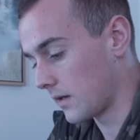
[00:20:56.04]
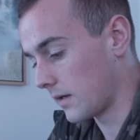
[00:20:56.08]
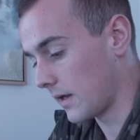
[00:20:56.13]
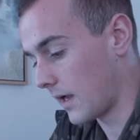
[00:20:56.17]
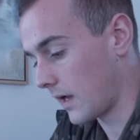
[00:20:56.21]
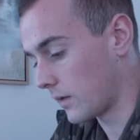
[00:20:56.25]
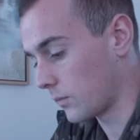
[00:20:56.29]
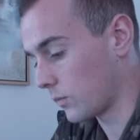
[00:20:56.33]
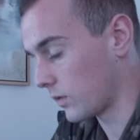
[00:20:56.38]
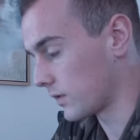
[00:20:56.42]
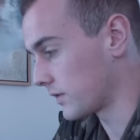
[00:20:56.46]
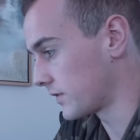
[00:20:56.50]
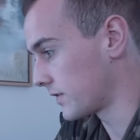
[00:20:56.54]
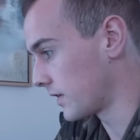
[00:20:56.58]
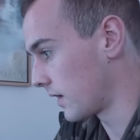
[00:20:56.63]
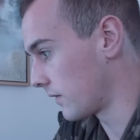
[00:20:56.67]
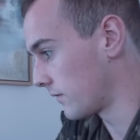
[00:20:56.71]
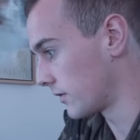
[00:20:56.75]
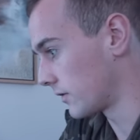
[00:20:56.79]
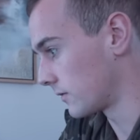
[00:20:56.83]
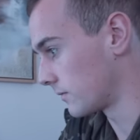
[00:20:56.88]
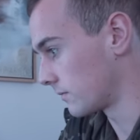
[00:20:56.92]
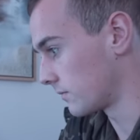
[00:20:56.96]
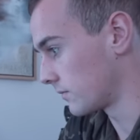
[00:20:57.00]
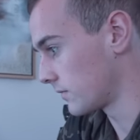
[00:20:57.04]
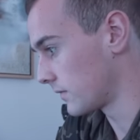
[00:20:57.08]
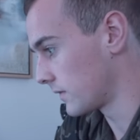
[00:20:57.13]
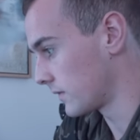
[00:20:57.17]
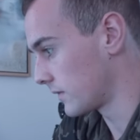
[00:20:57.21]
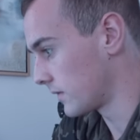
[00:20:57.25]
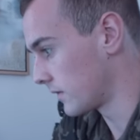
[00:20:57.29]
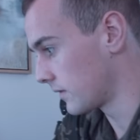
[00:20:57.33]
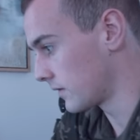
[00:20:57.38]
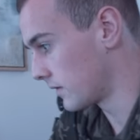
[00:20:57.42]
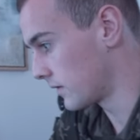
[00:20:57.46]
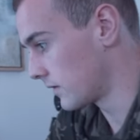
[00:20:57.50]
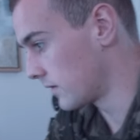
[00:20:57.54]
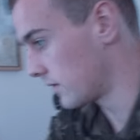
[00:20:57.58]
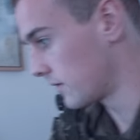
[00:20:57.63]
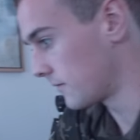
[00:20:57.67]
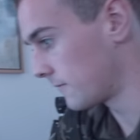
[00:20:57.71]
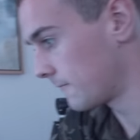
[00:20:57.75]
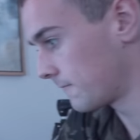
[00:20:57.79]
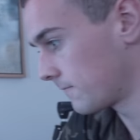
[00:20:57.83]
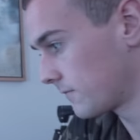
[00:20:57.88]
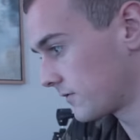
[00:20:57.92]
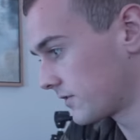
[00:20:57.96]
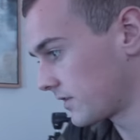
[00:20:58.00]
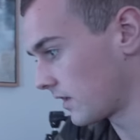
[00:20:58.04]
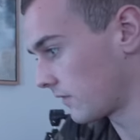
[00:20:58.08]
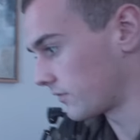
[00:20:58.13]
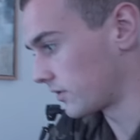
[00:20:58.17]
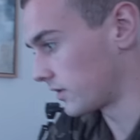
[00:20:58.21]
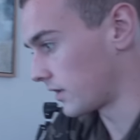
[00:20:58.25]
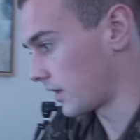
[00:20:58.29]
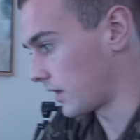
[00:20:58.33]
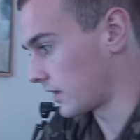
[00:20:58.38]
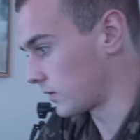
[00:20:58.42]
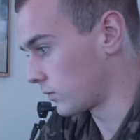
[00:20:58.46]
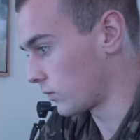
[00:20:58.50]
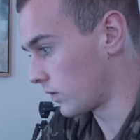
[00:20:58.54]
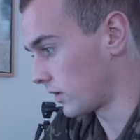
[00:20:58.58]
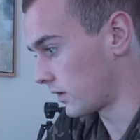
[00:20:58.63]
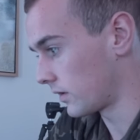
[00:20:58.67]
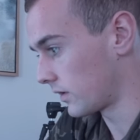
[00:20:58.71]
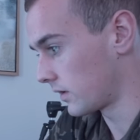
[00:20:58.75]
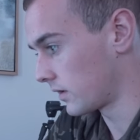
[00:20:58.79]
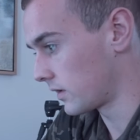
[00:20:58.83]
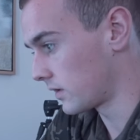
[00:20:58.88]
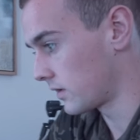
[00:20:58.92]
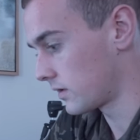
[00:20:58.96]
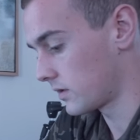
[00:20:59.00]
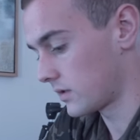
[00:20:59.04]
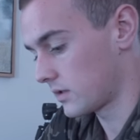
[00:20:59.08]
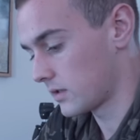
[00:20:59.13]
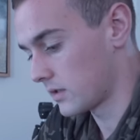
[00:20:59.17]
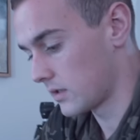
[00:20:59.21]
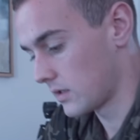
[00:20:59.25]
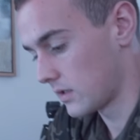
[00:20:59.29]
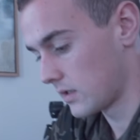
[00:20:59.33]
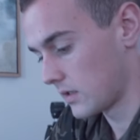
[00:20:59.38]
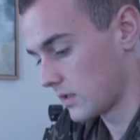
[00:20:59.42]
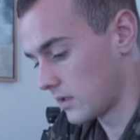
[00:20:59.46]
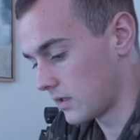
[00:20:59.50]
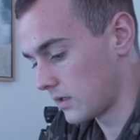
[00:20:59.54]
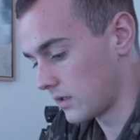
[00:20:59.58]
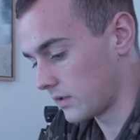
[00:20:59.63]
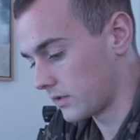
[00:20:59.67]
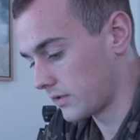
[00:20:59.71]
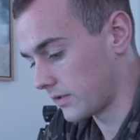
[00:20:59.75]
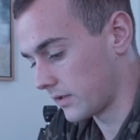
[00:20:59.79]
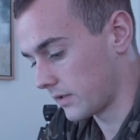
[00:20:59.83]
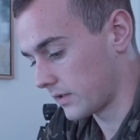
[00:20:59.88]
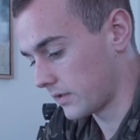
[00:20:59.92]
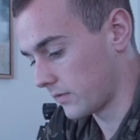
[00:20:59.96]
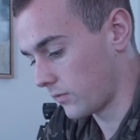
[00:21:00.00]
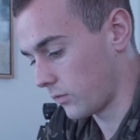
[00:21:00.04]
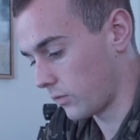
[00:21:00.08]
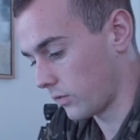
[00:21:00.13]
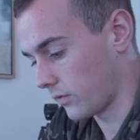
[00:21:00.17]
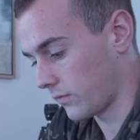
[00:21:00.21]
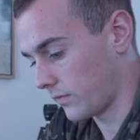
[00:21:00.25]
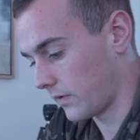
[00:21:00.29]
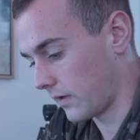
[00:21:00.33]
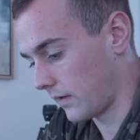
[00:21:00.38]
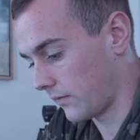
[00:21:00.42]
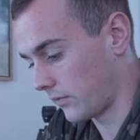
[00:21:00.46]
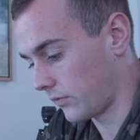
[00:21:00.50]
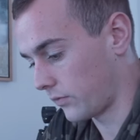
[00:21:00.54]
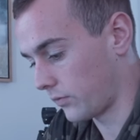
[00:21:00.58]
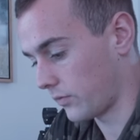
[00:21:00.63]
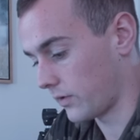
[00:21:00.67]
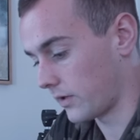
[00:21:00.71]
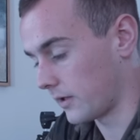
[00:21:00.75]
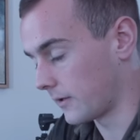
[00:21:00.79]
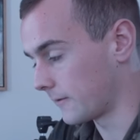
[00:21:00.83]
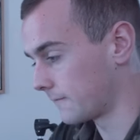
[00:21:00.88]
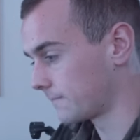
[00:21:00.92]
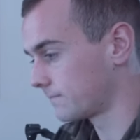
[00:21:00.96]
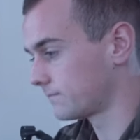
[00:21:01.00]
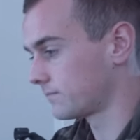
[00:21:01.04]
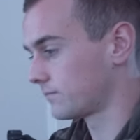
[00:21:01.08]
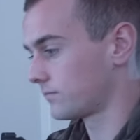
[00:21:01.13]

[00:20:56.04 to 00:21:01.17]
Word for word: nine one seven, seven nine one, six four five three.